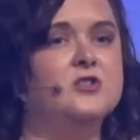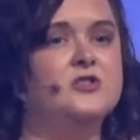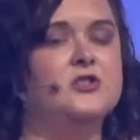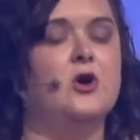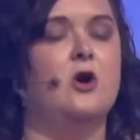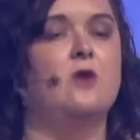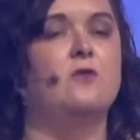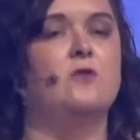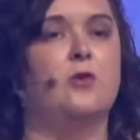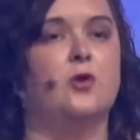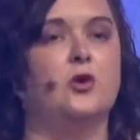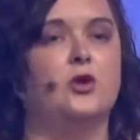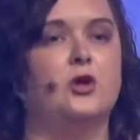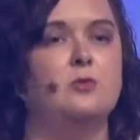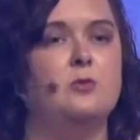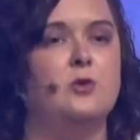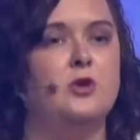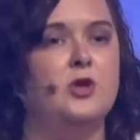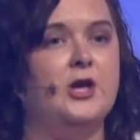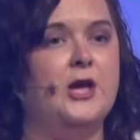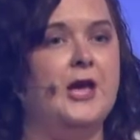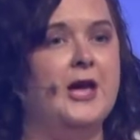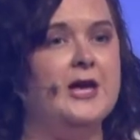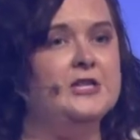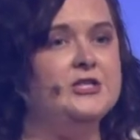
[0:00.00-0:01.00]
so for
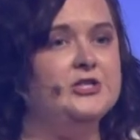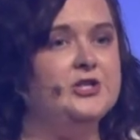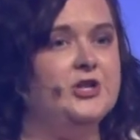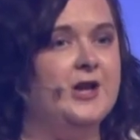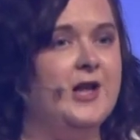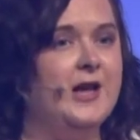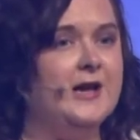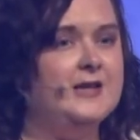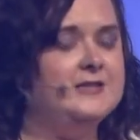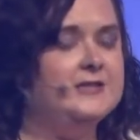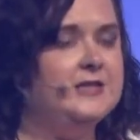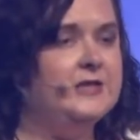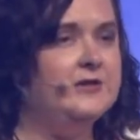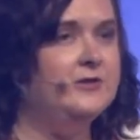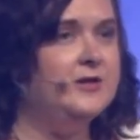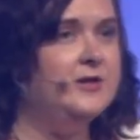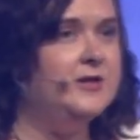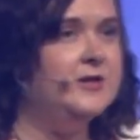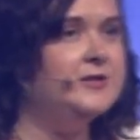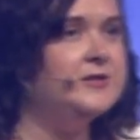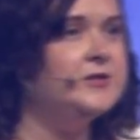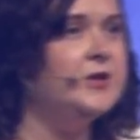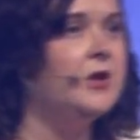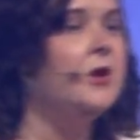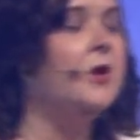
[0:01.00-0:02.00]
communication
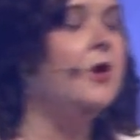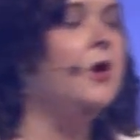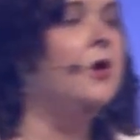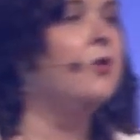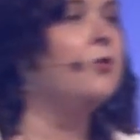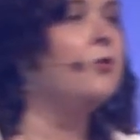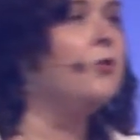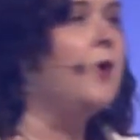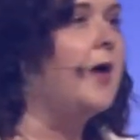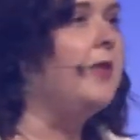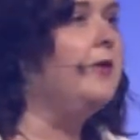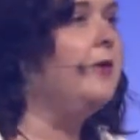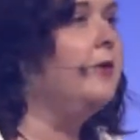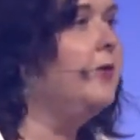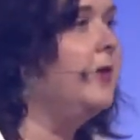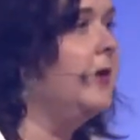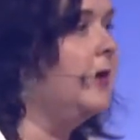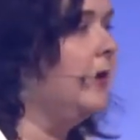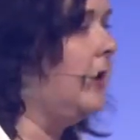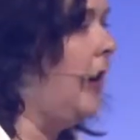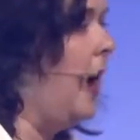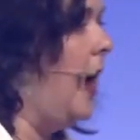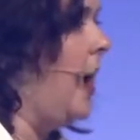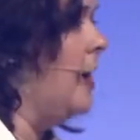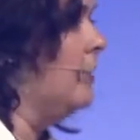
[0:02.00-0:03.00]
activities rather
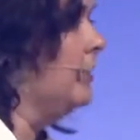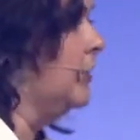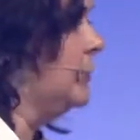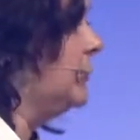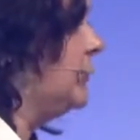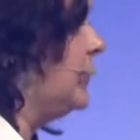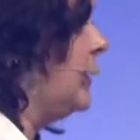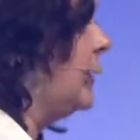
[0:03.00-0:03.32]
than commerce